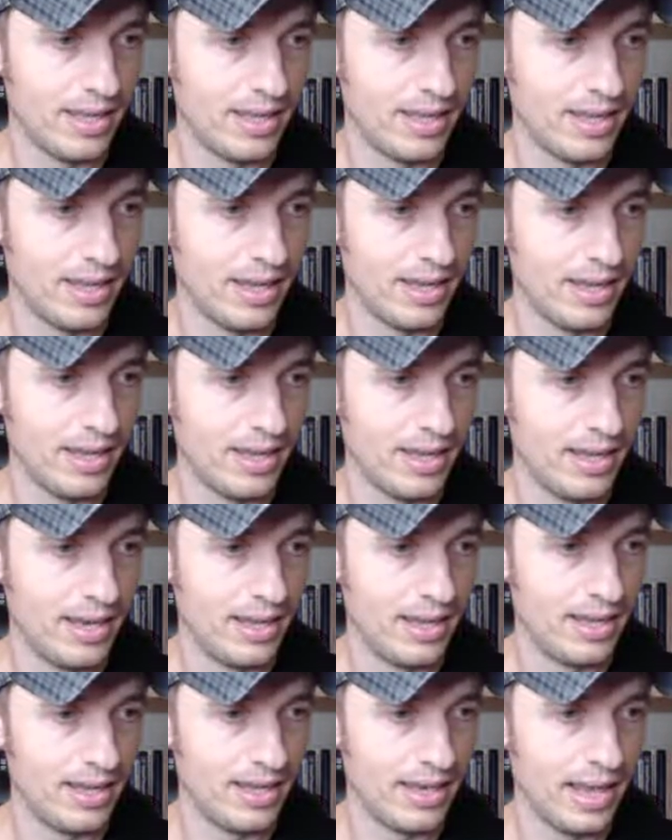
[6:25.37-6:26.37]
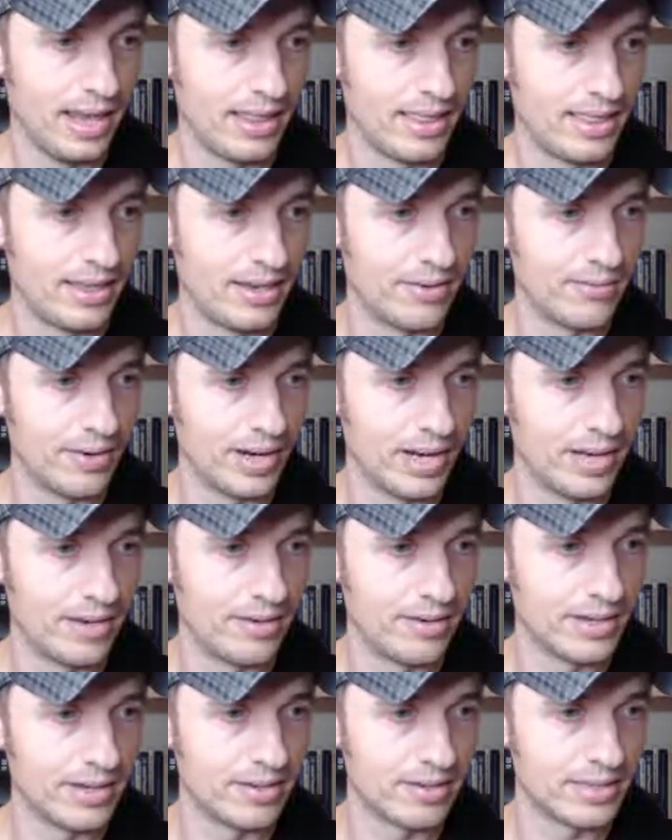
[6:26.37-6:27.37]
and Nathan
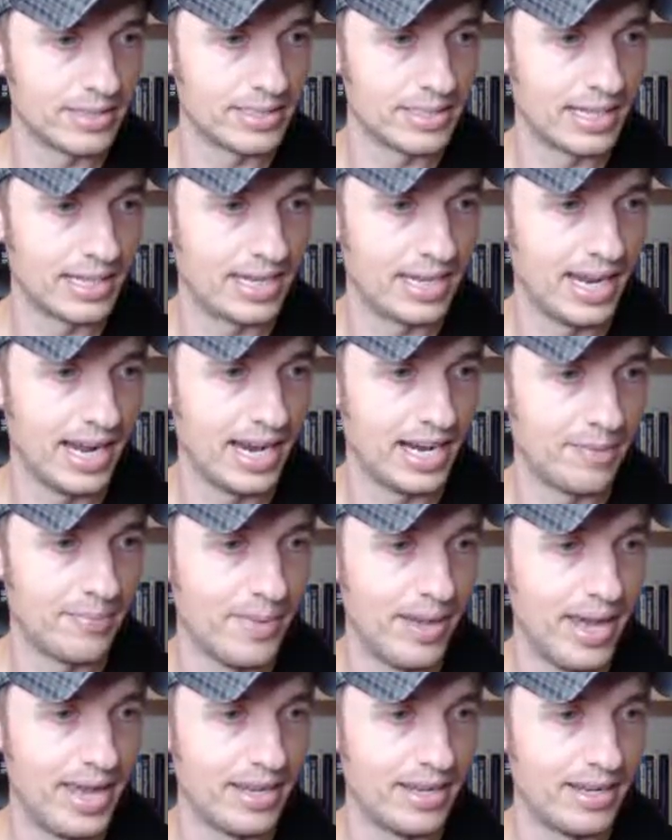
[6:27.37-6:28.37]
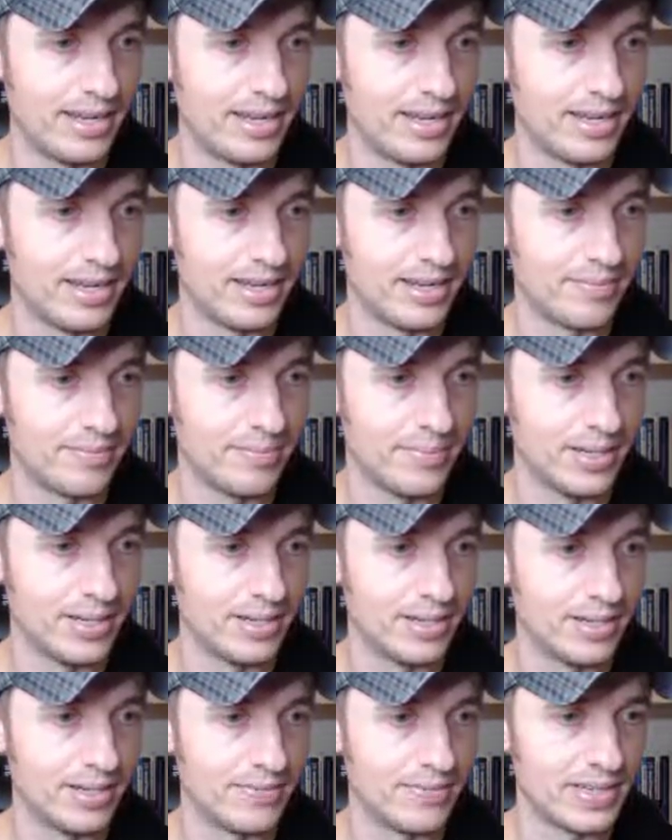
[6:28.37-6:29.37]
100, Chris 99, Amanda,
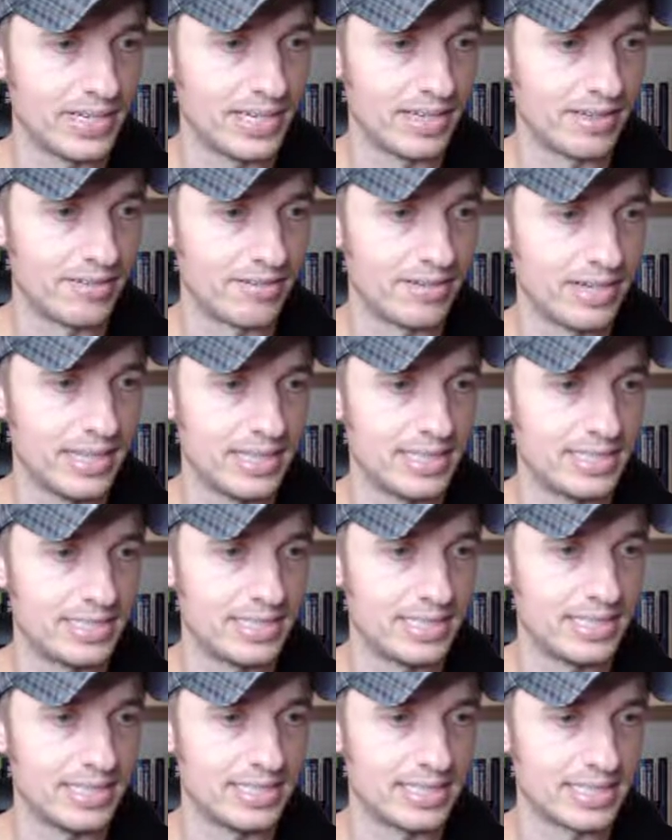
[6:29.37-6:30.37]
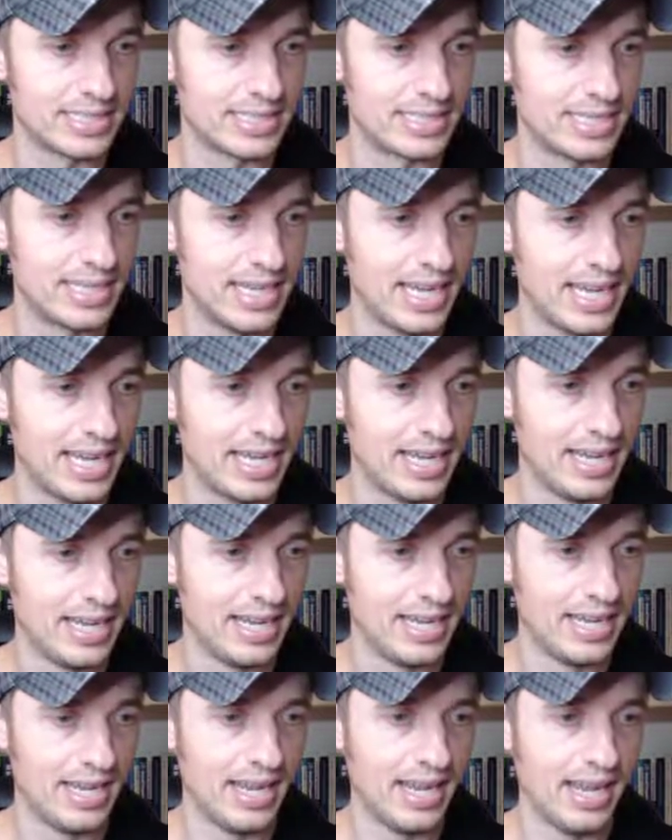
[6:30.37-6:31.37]
Bill 53, Cindy 68,
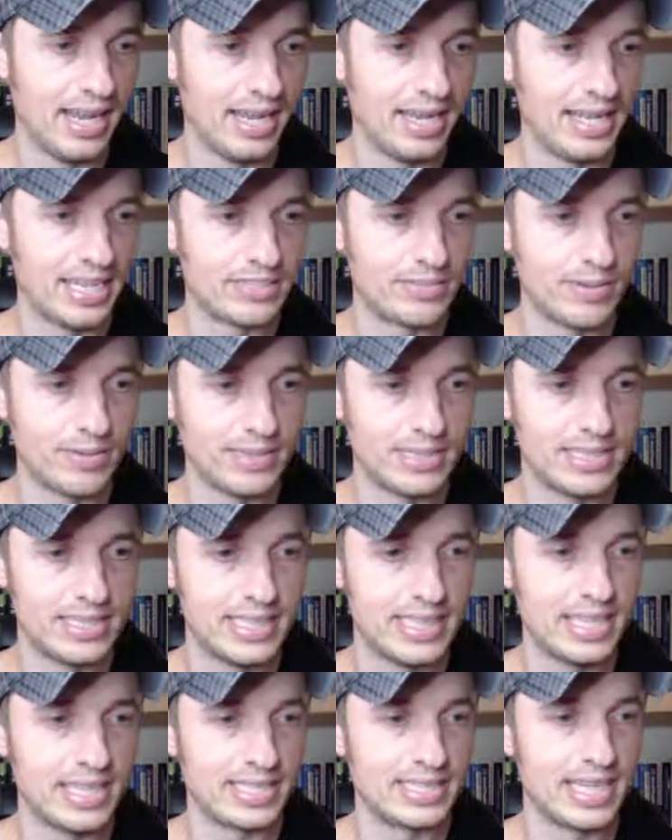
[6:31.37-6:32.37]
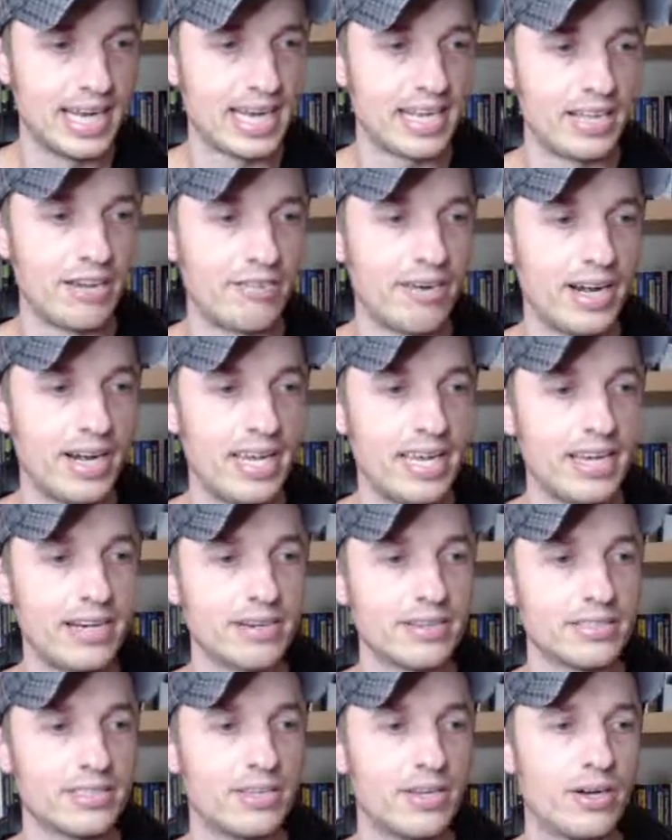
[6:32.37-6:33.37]
and that's what we see exactly right
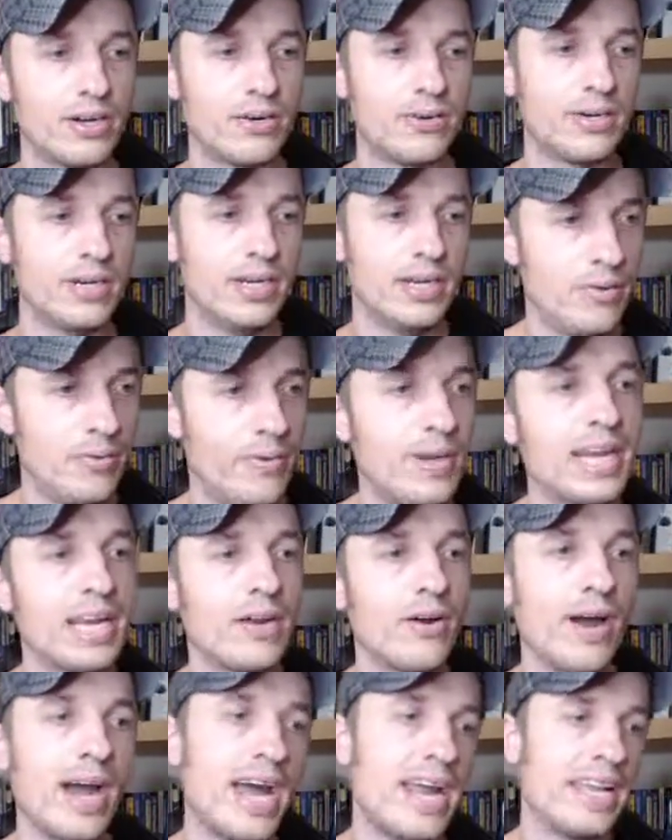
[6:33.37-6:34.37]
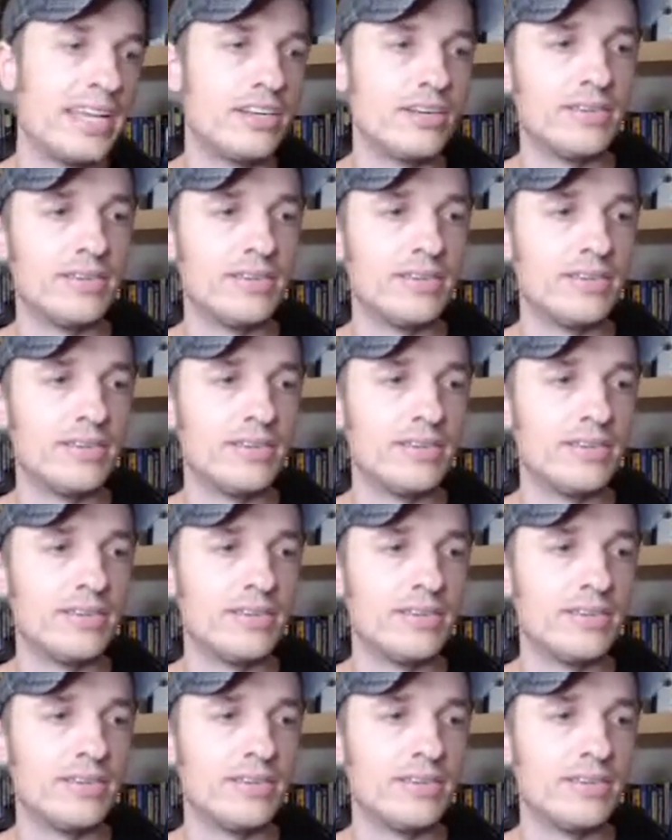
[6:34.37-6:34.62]
here. So we can go ahead and